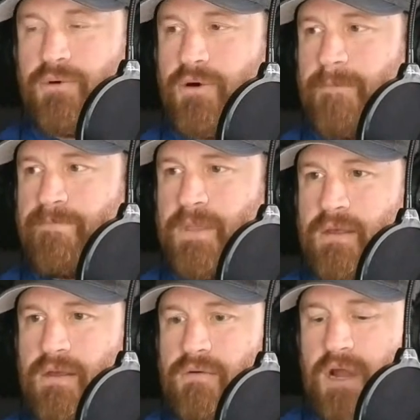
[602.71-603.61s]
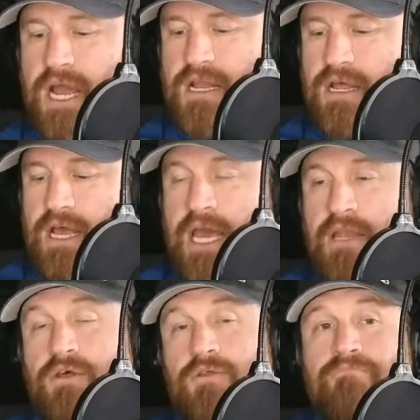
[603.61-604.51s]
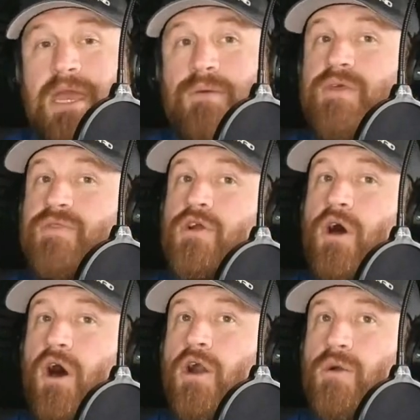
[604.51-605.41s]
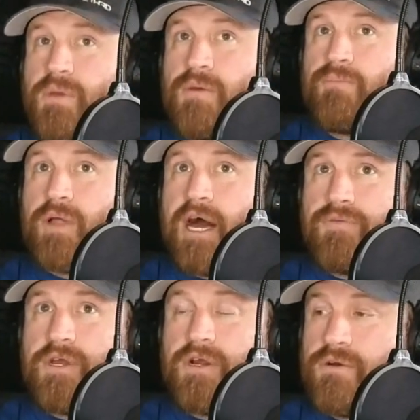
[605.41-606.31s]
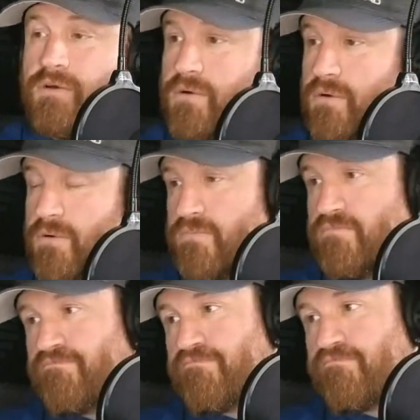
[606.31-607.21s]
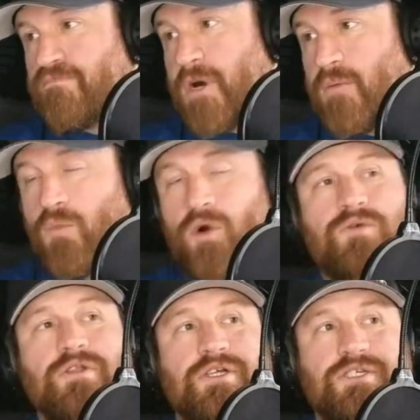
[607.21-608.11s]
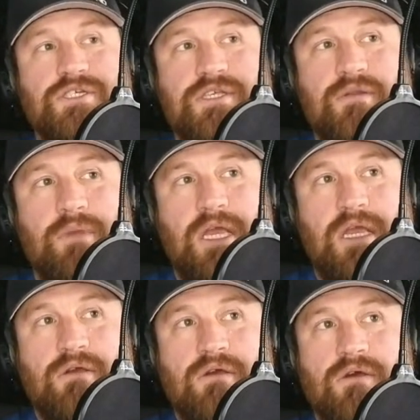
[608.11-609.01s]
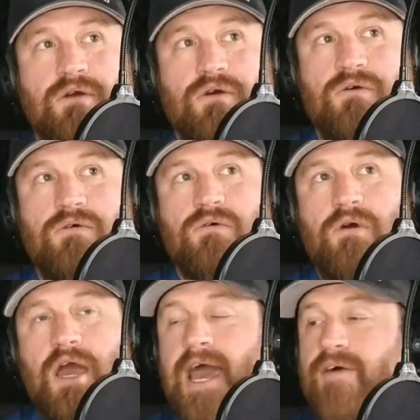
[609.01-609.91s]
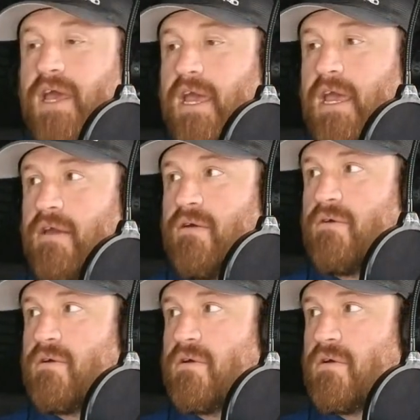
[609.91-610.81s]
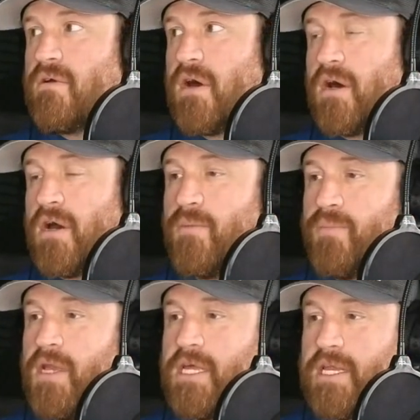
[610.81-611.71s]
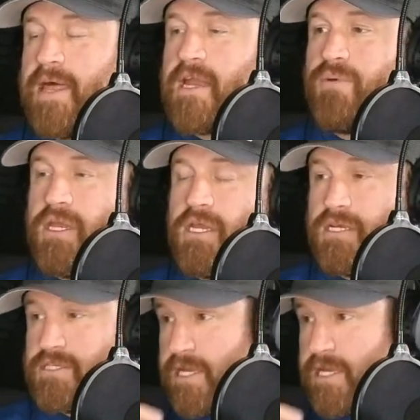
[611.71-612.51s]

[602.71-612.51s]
this point, right? And maybe there are people out there who are more religious than me who have a an opinion, and that opinion